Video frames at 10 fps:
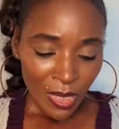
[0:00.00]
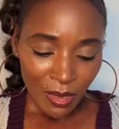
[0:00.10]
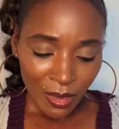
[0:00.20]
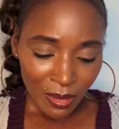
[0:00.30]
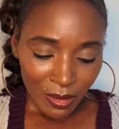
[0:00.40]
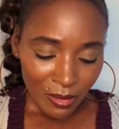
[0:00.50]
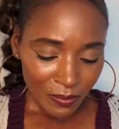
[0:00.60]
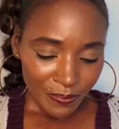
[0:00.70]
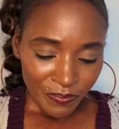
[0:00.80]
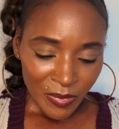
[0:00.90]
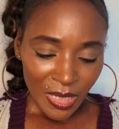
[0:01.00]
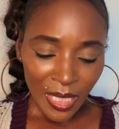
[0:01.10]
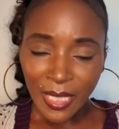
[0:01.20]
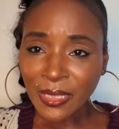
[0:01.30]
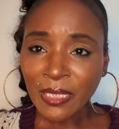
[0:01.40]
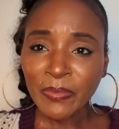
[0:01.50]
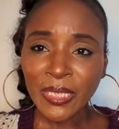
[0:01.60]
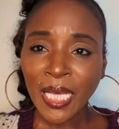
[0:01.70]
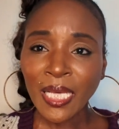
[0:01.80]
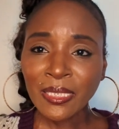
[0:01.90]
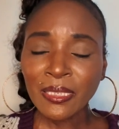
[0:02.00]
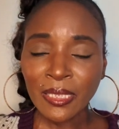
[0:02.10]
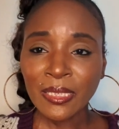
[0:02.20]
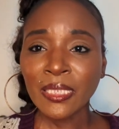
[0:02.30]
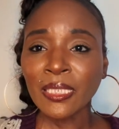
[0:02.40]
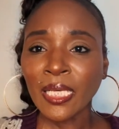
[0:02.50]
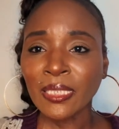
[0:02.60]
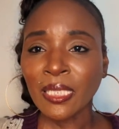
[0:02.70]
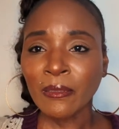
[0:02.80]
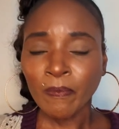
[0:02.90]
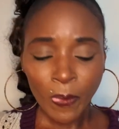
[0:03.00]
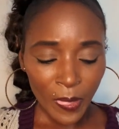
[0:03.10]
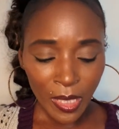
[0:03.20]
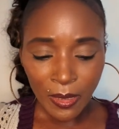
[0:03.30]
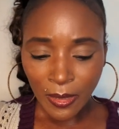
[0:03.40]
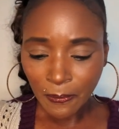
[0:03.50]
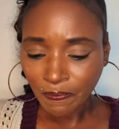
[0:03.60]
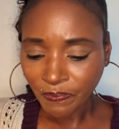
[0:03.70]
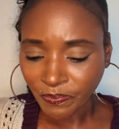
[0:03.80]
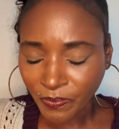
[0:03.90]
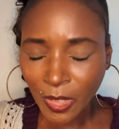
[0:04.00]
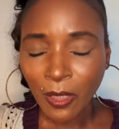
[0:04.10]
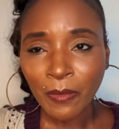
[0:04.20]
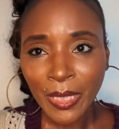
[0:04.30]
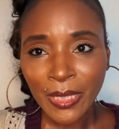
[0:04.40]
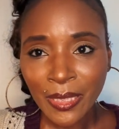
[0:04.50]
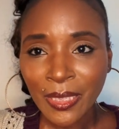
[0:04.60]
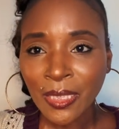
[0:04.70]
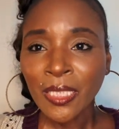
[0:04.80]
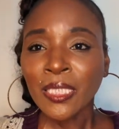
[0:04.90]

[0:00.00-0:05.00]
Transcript: um candy bananas and then like um Oh my goodness.